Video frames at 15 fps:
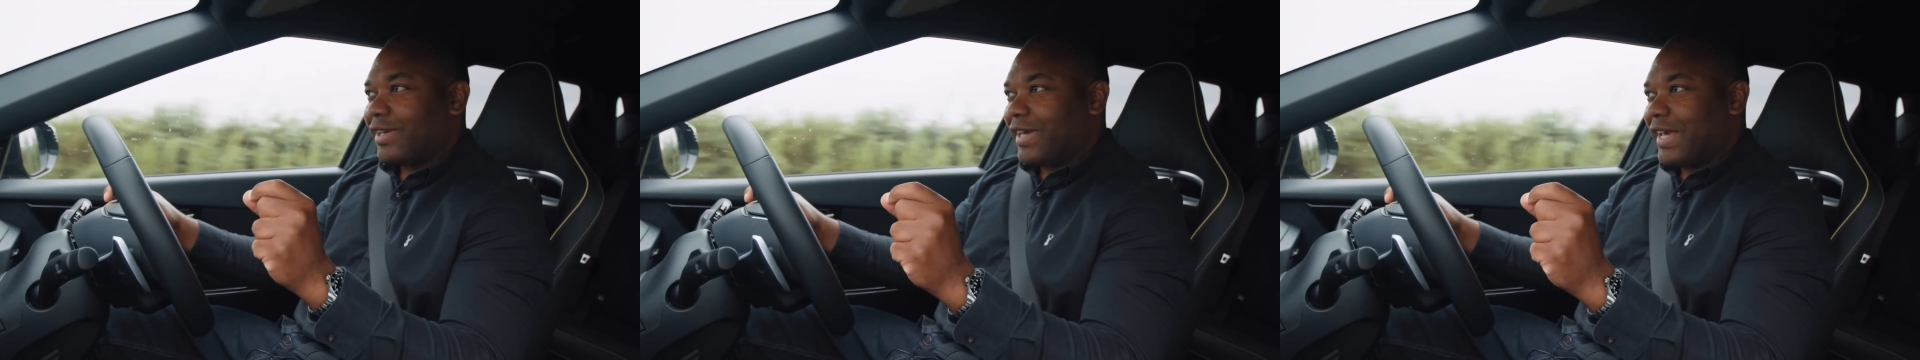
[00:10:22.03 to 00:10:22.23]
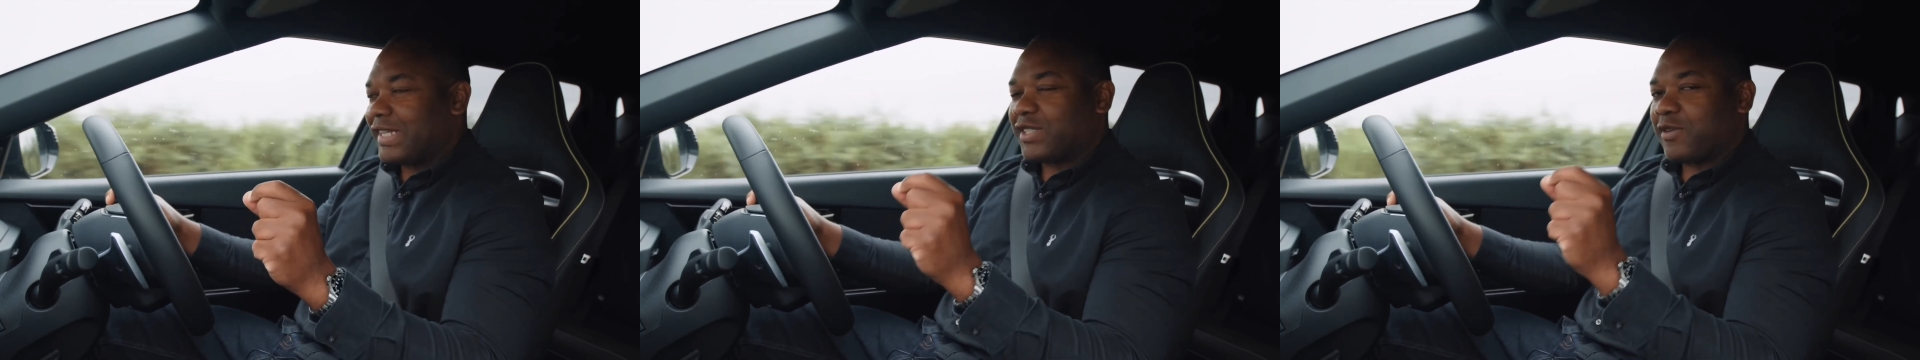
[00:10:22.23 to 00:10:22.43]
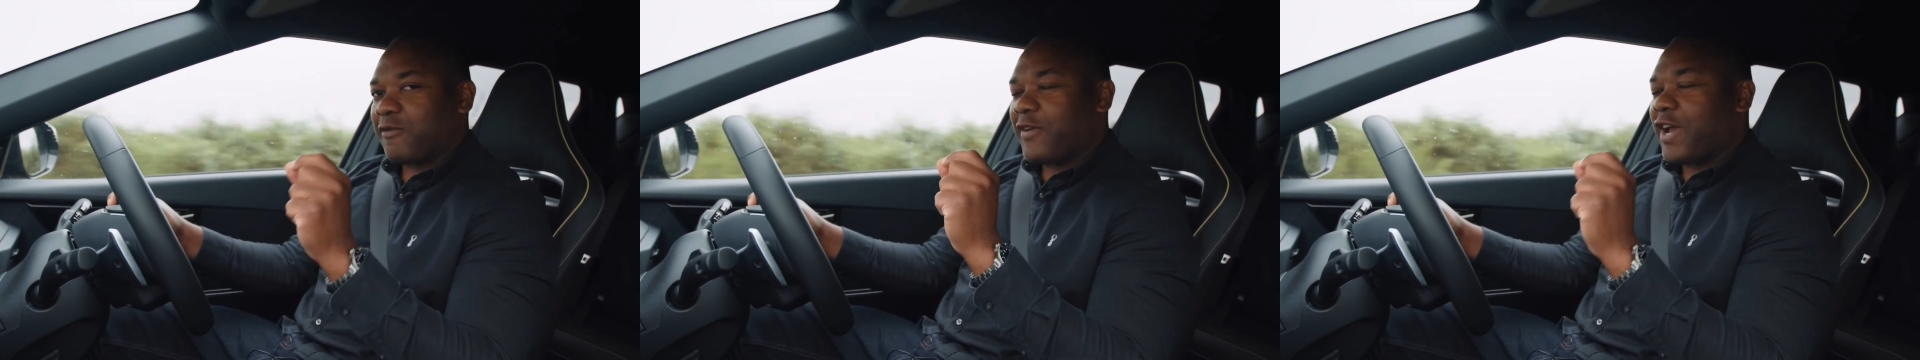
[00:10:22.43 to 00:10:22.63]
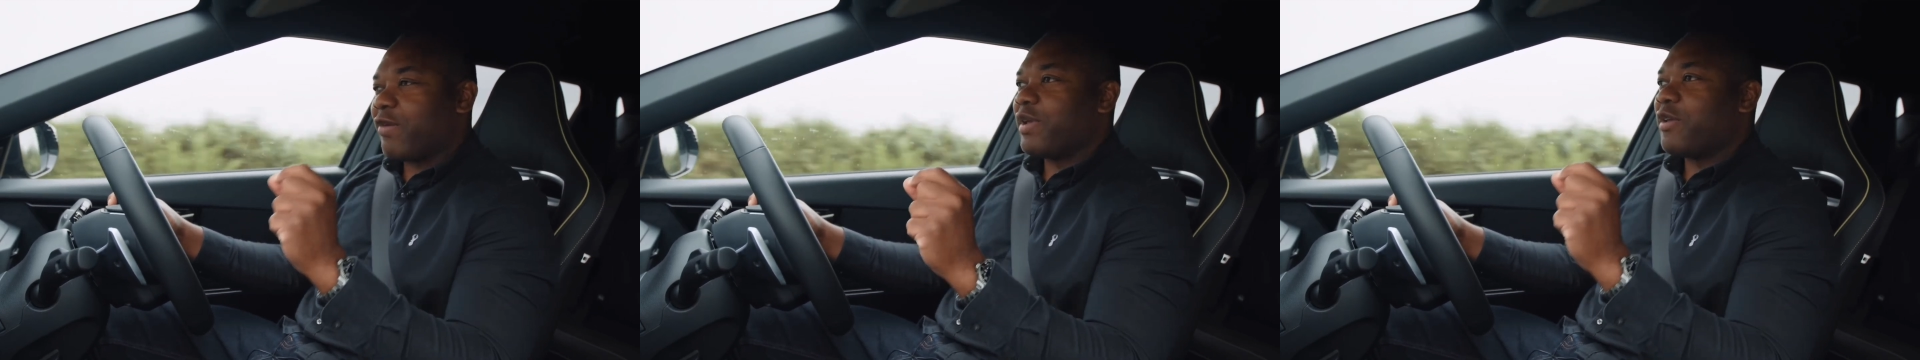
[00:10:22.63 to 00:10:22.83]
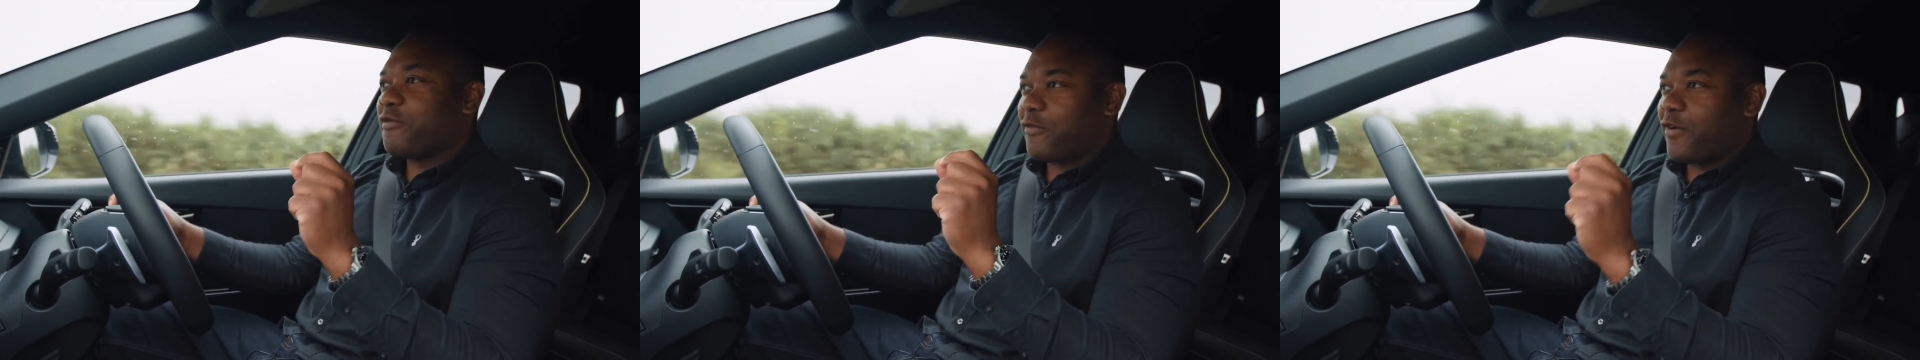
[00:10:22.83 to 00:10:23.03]
It's a
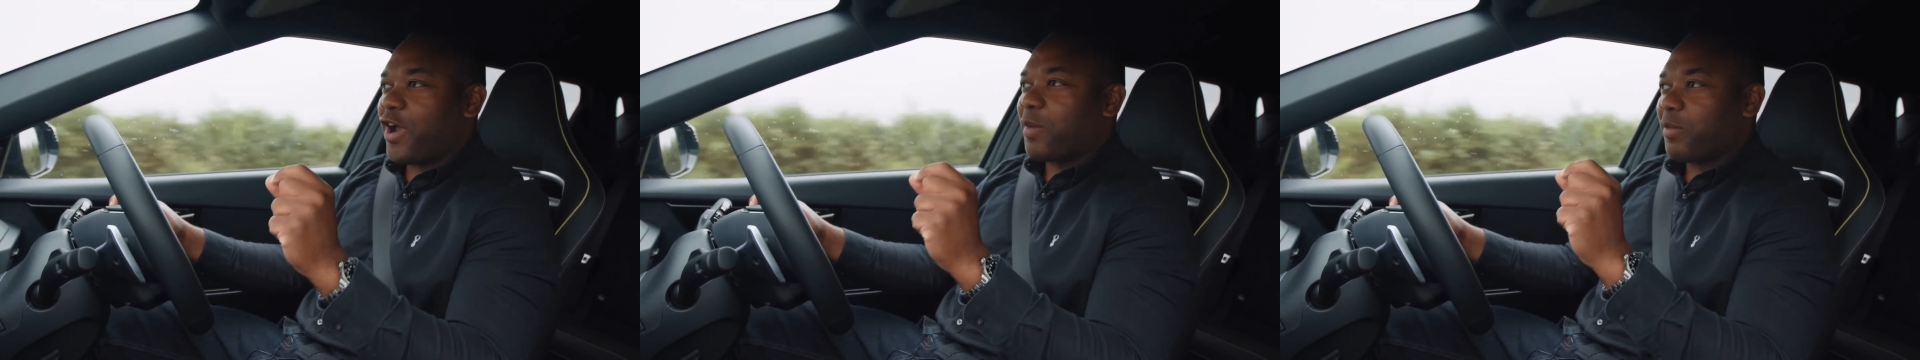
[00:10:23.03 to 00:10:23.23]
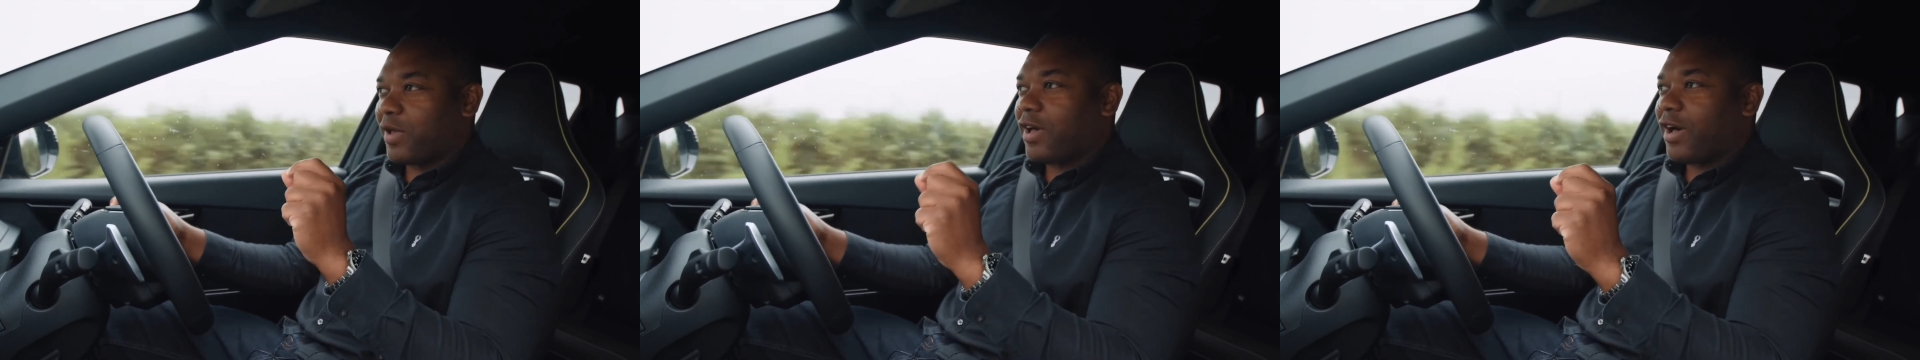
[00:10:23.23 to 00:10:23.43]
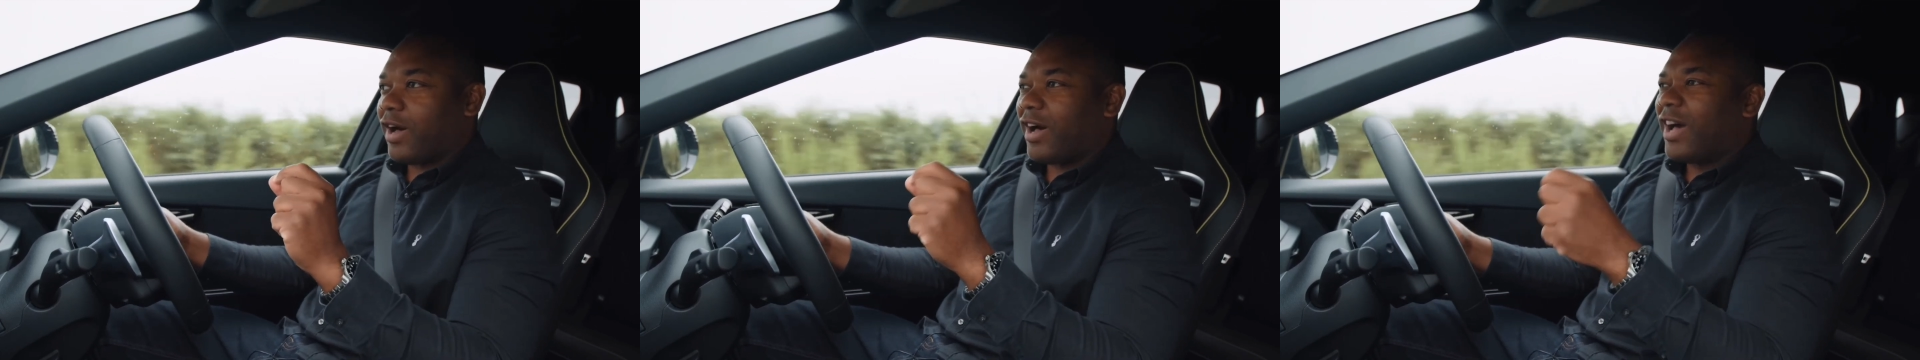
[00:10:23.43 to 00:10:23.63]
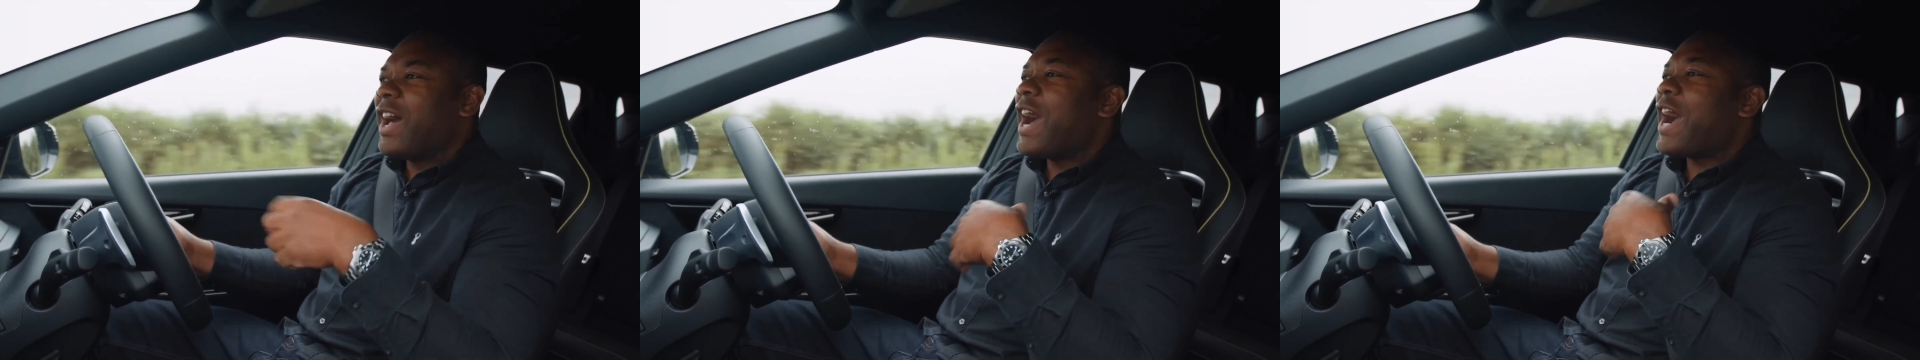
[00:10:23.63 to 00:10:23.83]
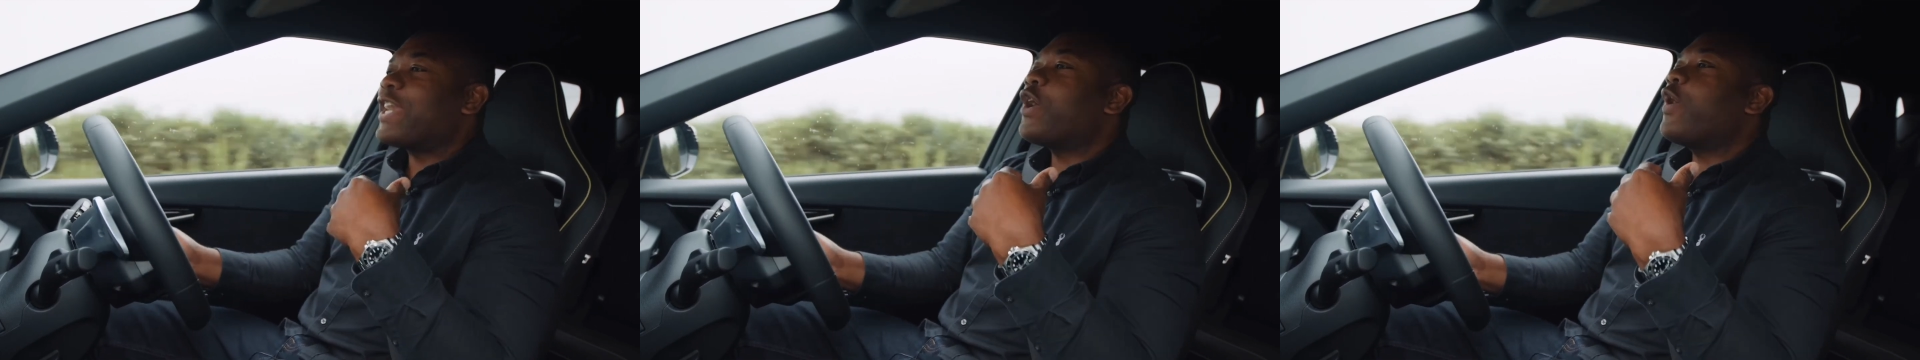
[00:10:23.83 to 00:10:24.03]
very firm car.
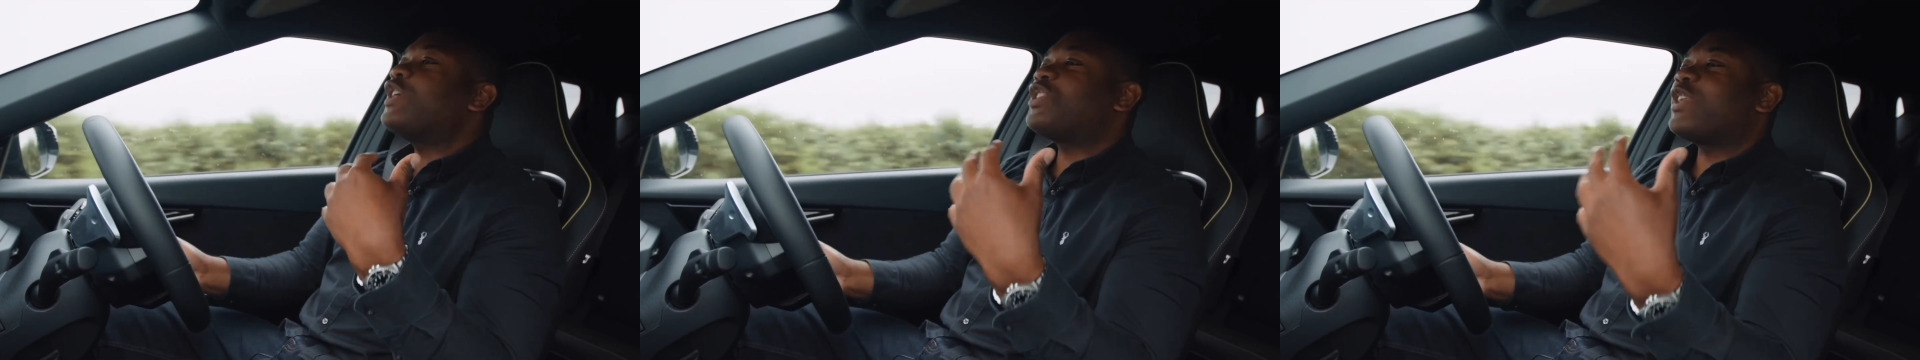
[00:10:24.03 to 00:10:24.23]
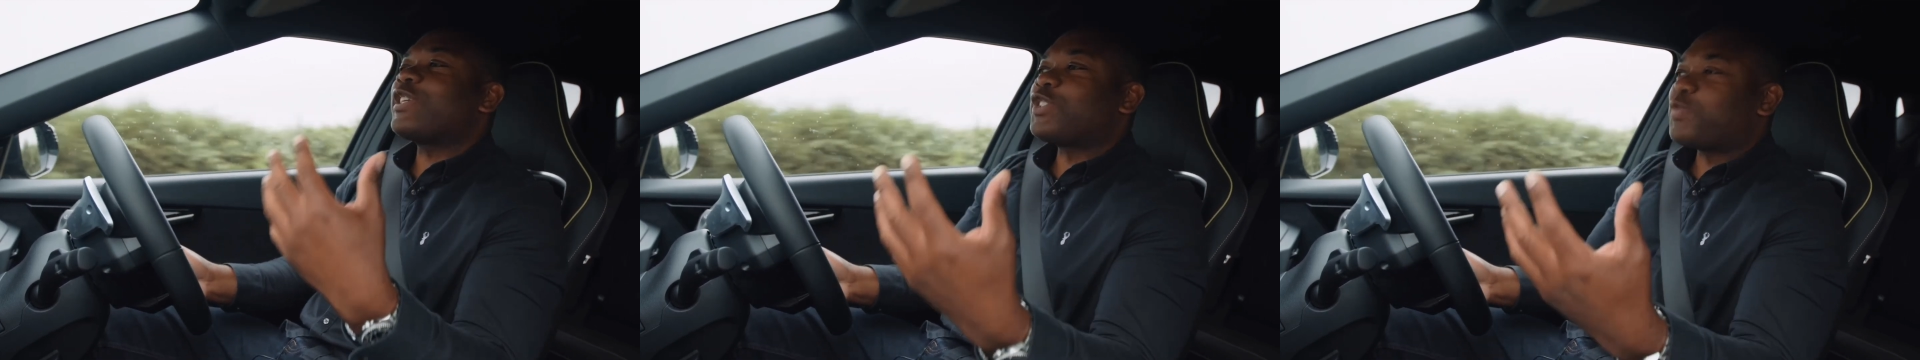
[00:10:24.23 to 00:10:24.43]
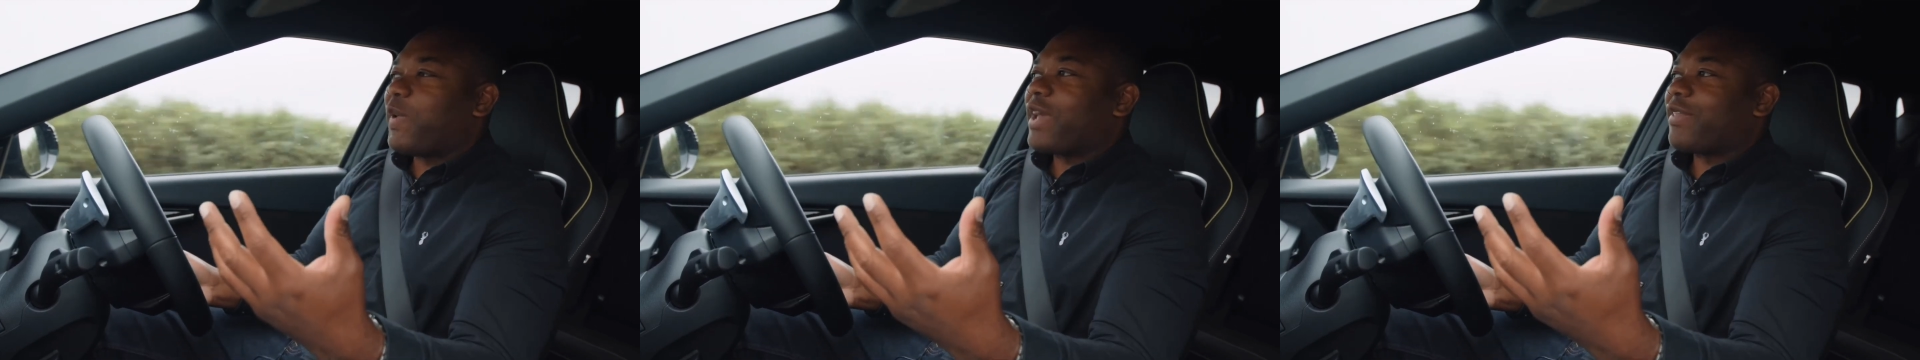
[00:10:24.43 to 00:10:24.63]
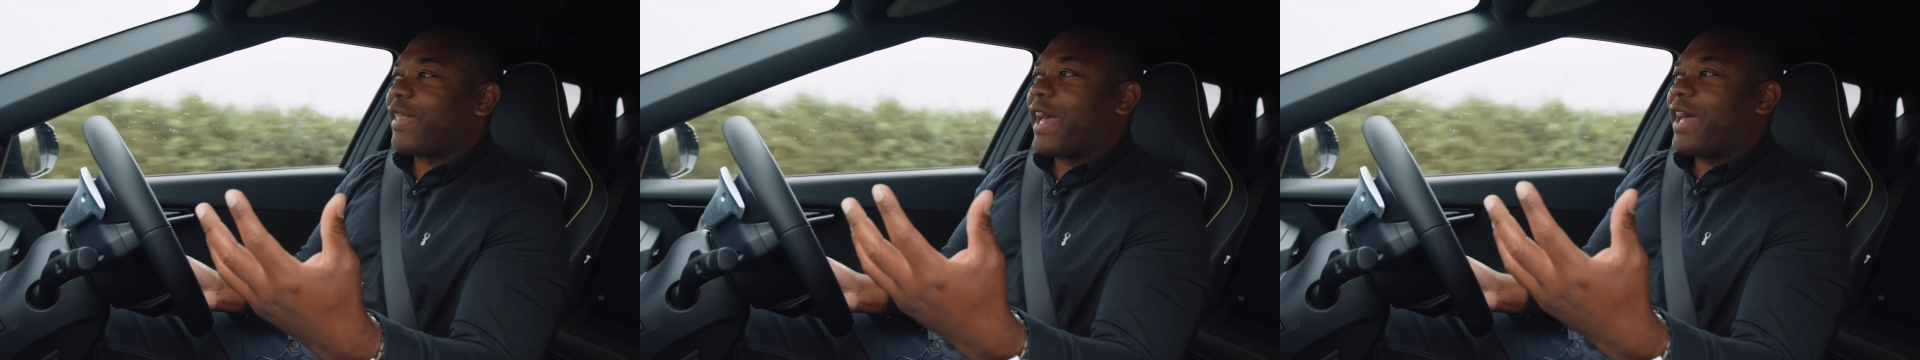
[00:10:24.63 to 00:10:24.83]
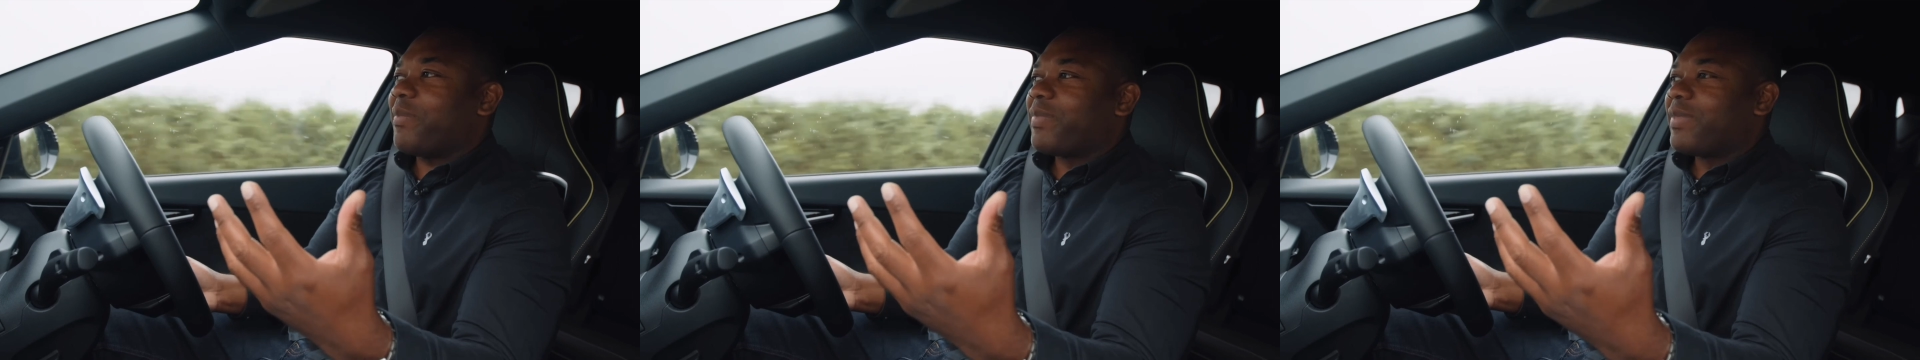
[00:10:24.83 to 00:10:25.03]
I know you should expect that,